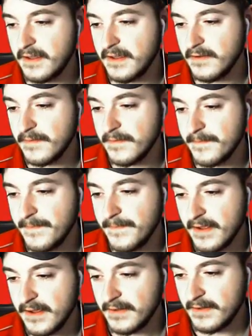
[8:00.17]
you.
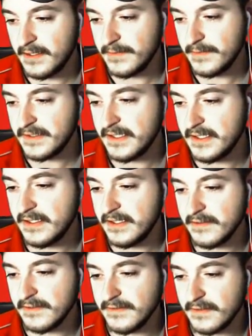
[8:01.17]
Lady Misty, dinner
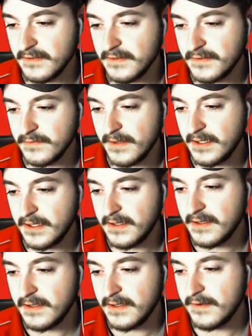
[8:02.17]
is also ready.
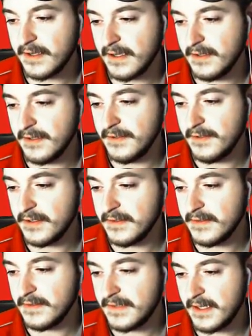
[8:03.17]
Okay, you can
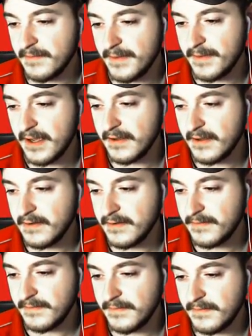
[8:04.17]
stand by.
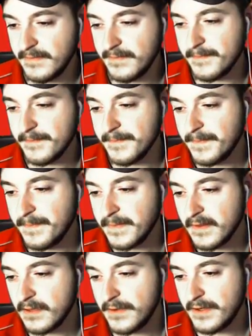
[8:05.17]

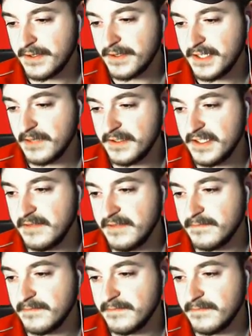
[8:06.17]
Come on, Jam, let's eat.